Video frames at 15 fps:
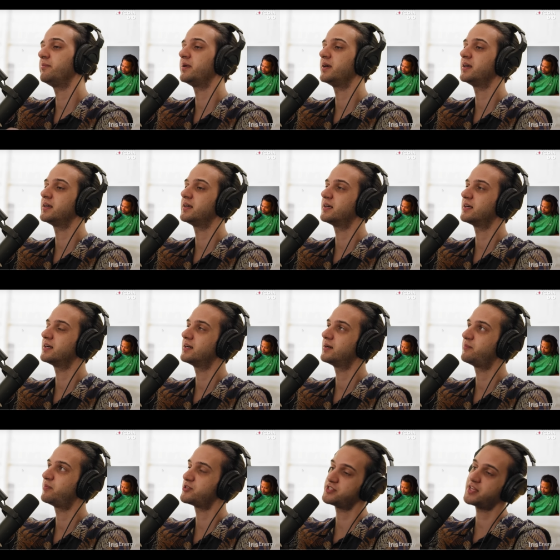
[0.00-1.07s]
big
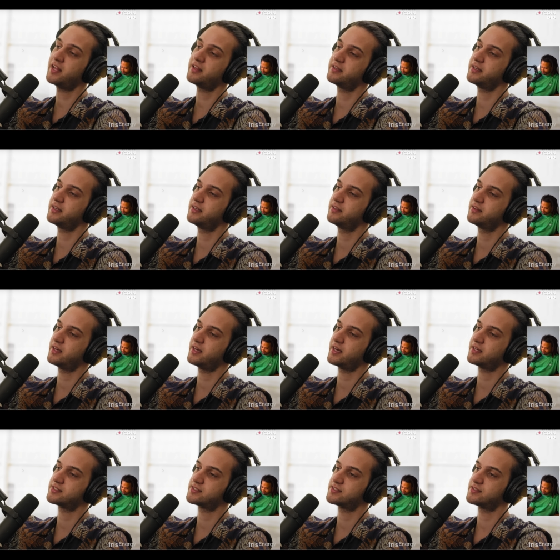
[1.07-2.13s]
personality in the
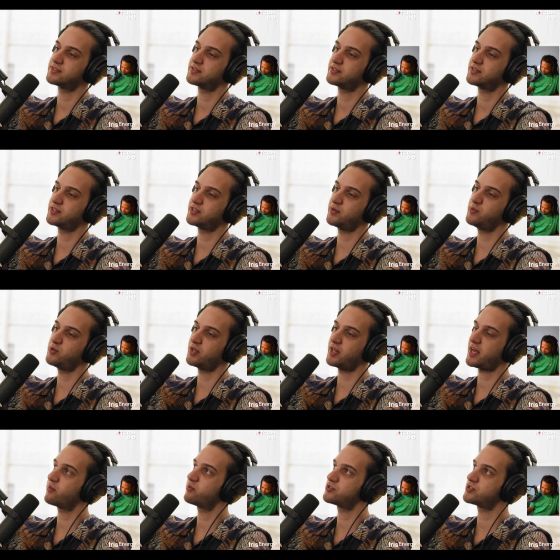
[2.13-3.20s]
Hex community.
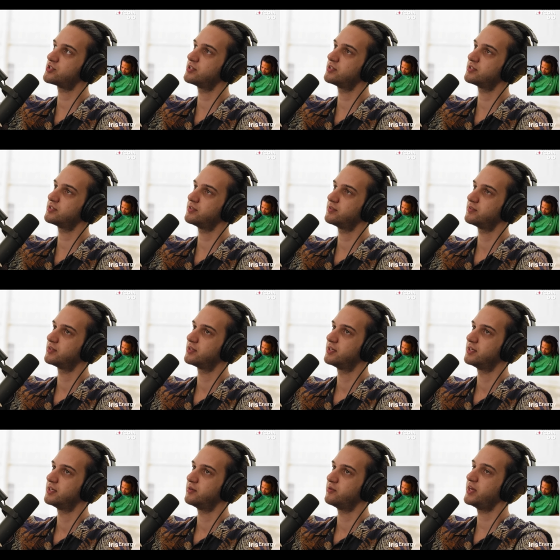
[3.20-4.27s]
Like, I was
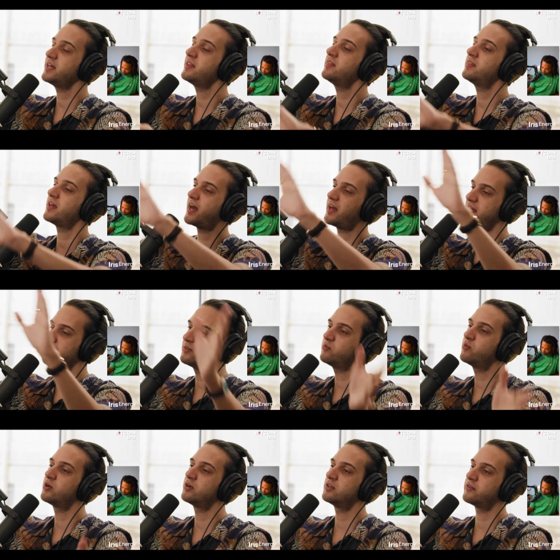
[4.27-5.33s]
in the
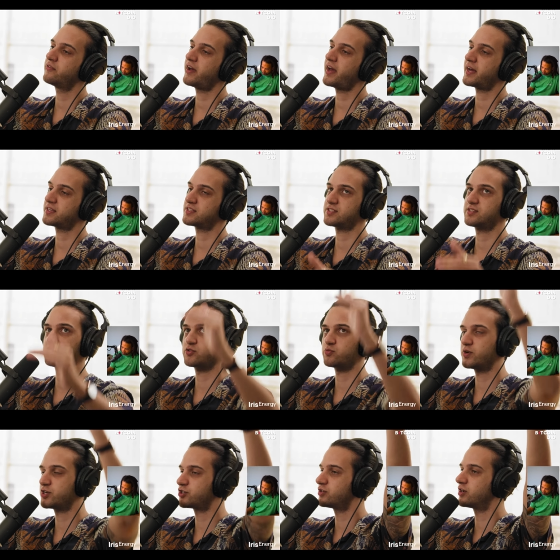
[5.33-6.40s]
world of Hex. There's
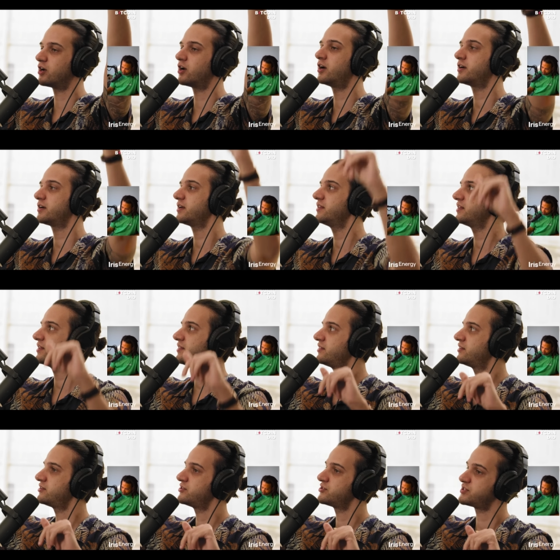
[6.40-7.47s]
Richard Hart, and then
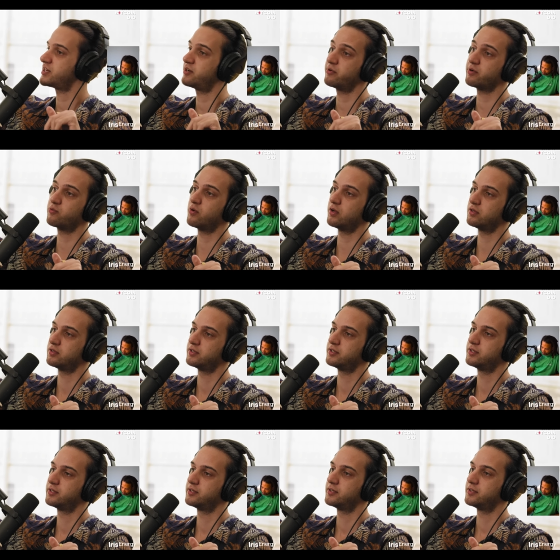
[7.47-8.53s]
there's Eric Wall.
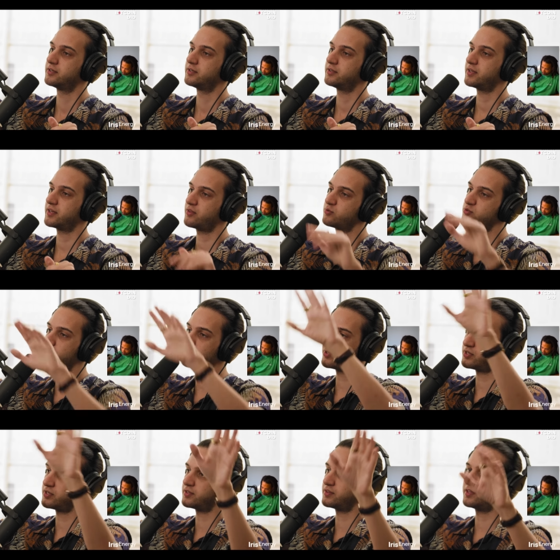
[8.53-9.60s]
Like, those were
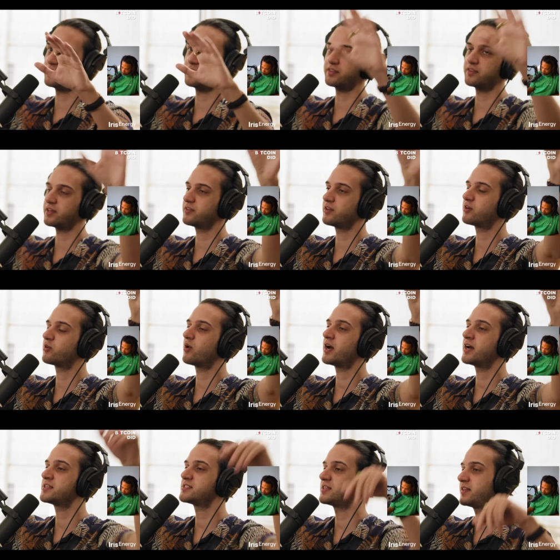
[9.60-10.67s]
the
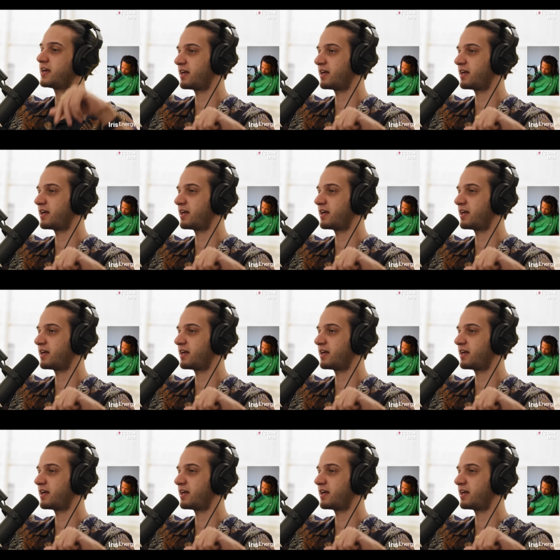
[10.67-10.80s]
Christ and the